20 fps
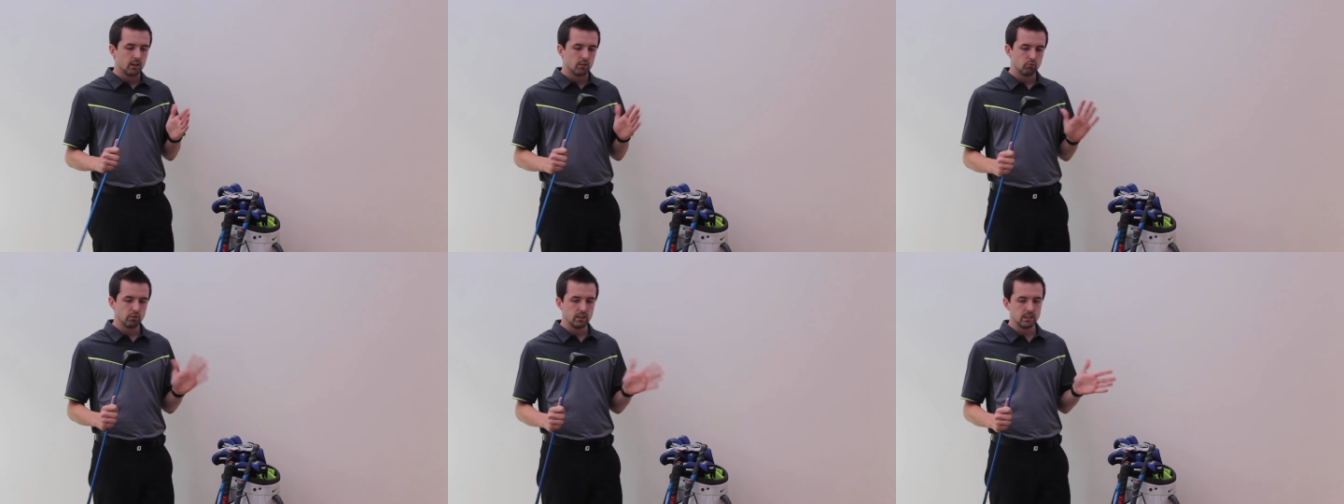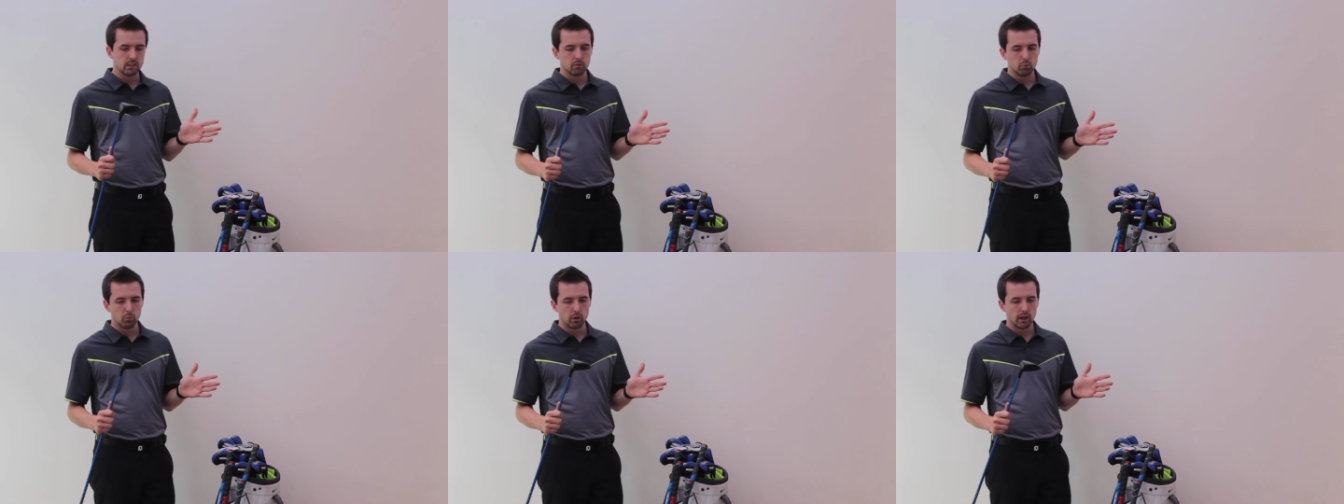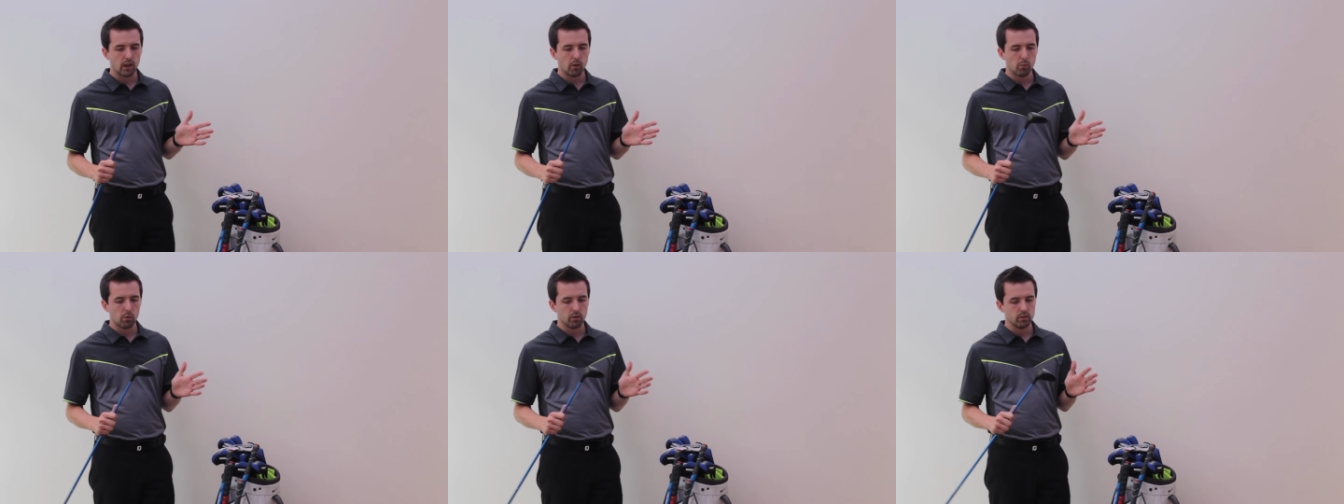Reason
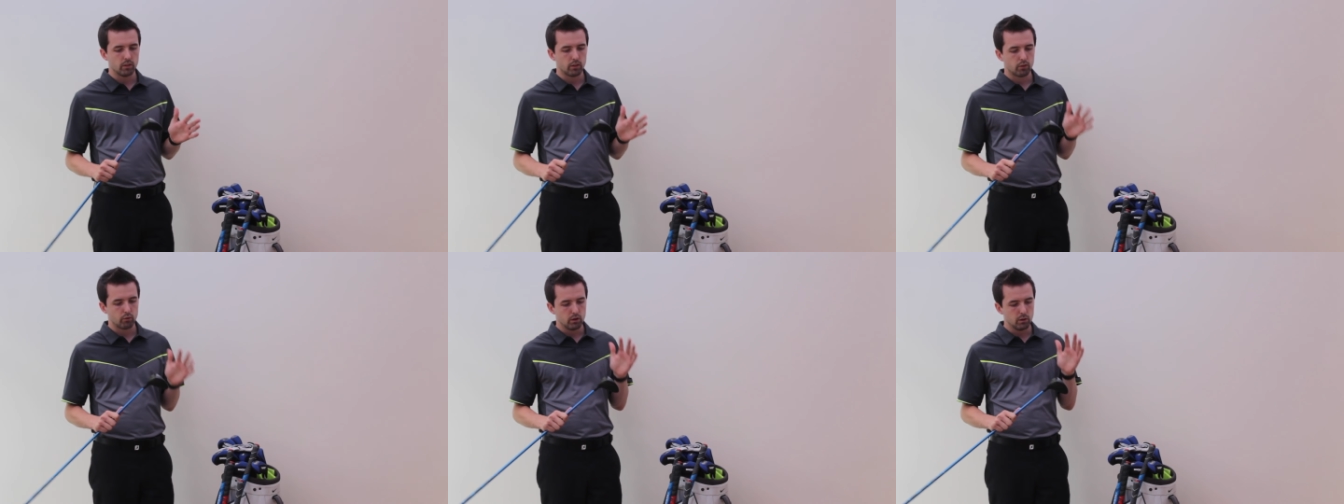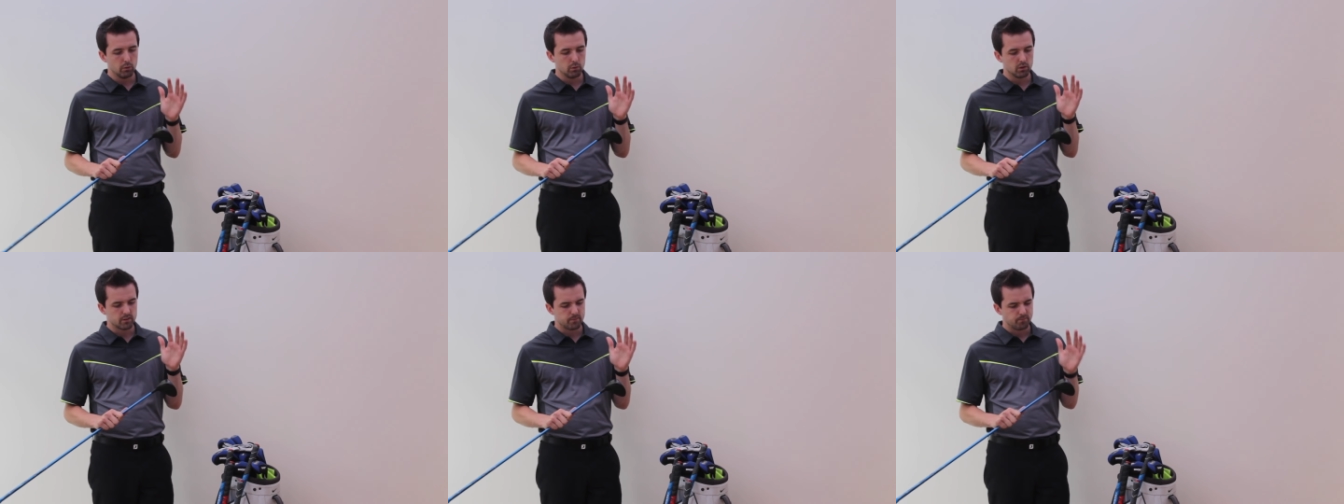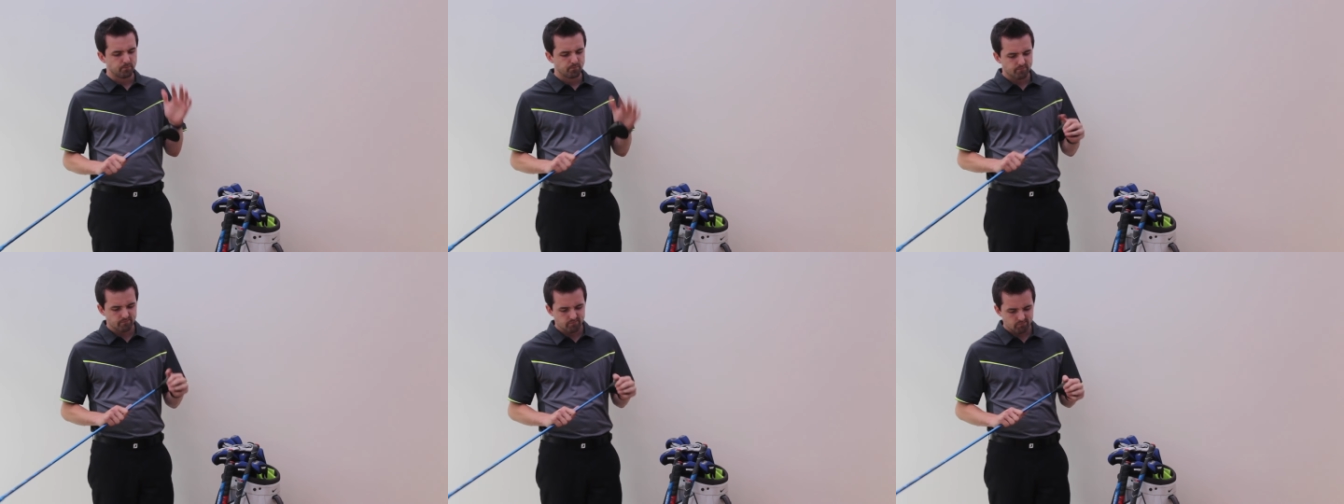why I want the three wood:
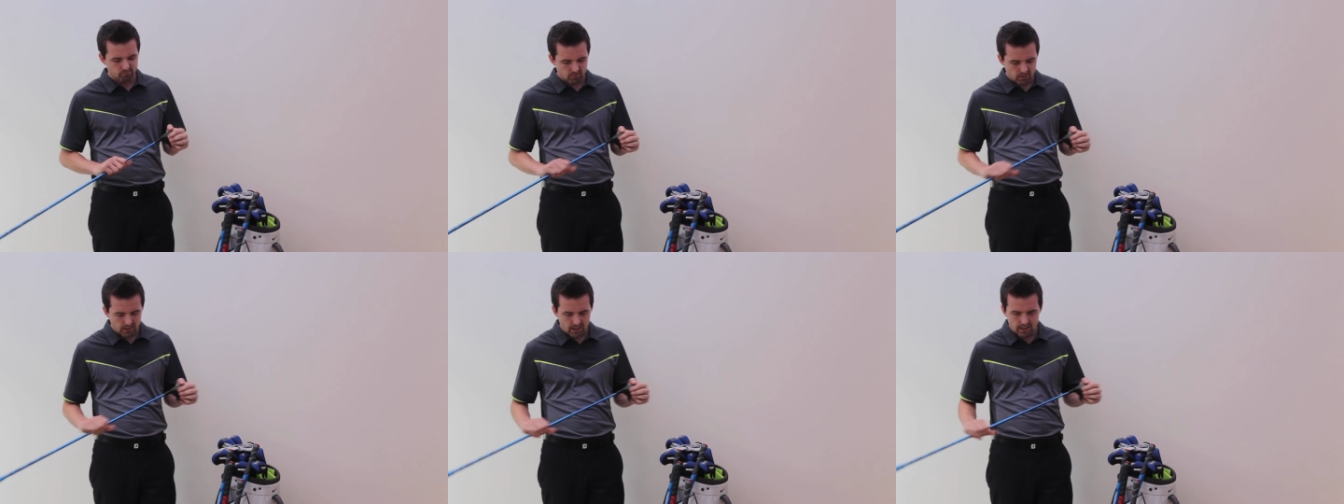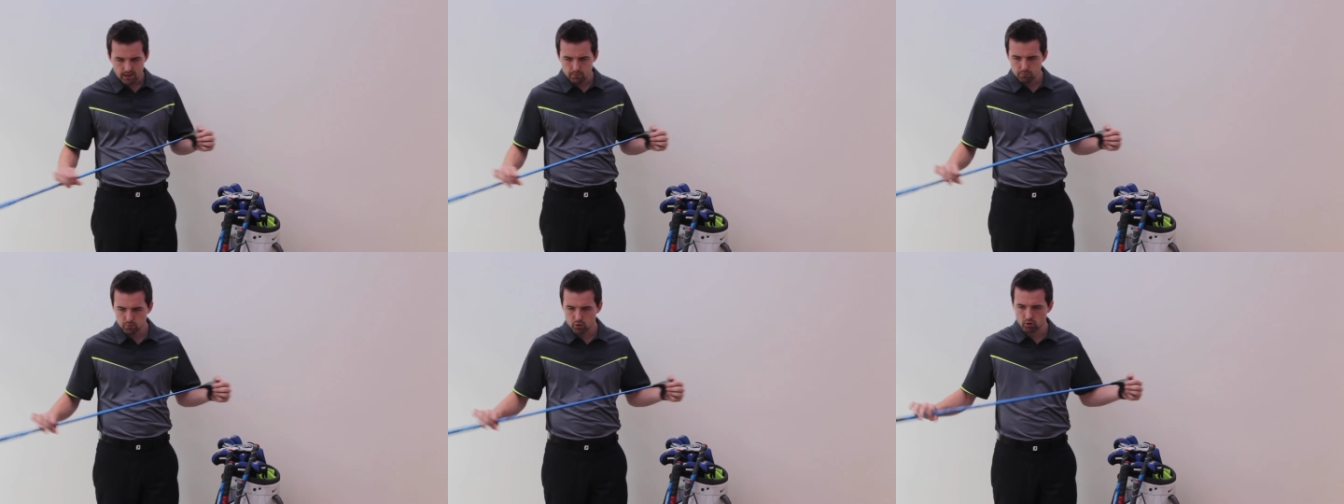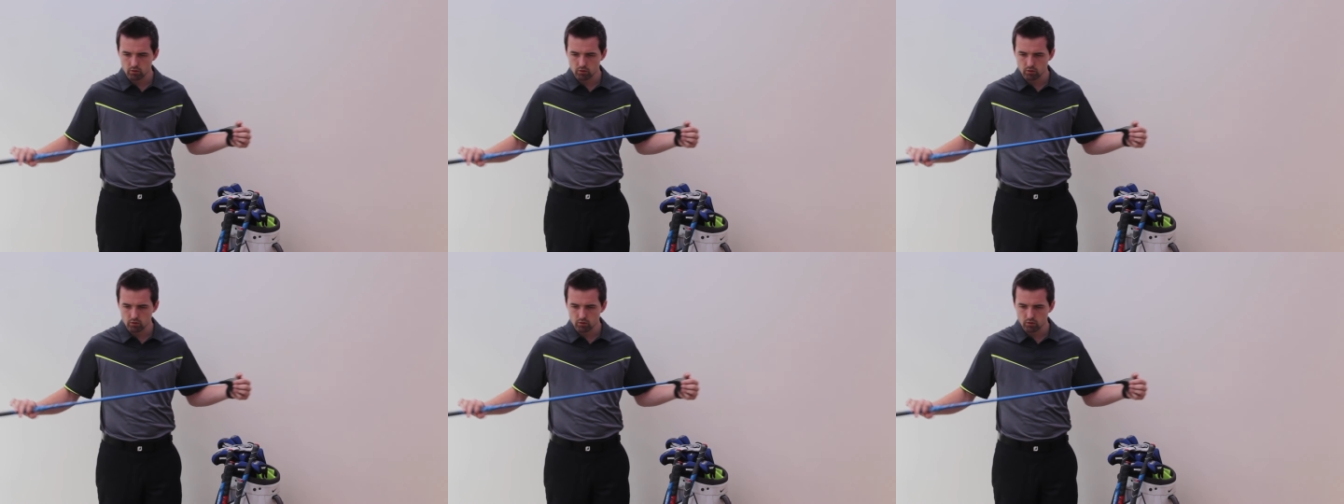I'm